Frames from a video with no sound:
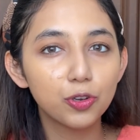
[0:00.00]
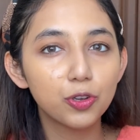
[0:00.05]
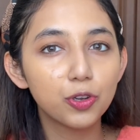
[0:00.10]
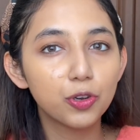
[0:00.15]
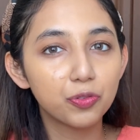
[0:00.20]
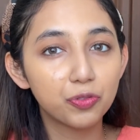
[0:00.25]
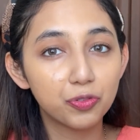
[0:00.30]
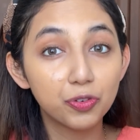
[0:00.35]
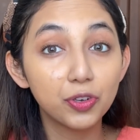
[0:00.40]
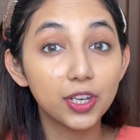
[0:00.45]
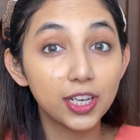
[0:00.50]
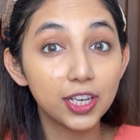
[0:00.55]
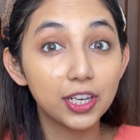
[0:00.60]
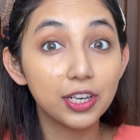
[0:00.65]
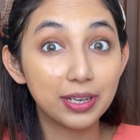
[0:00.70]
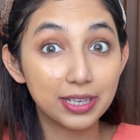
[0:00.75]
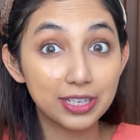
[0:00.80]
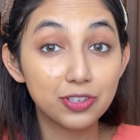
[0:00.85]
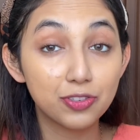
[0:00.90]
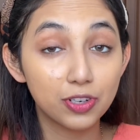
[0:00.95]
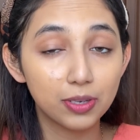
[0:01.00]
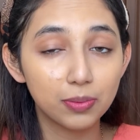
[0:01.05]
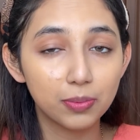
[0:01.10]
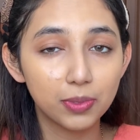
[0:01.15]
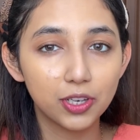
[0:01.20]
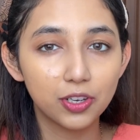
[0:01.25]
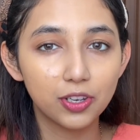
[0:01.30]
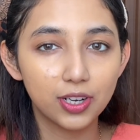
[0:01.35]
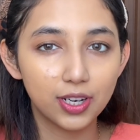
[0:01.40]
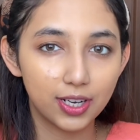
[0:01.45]
you're really
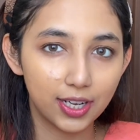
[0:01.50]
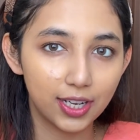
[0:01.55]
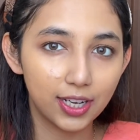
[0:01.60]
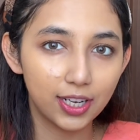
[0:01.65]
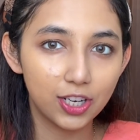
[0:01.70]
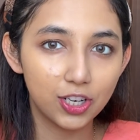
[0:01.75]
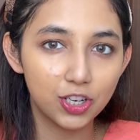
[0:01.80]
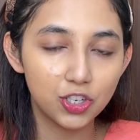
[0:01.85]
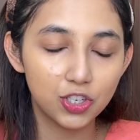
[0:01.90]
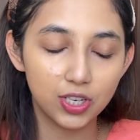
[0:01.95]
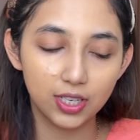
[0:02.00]
extremely good at English,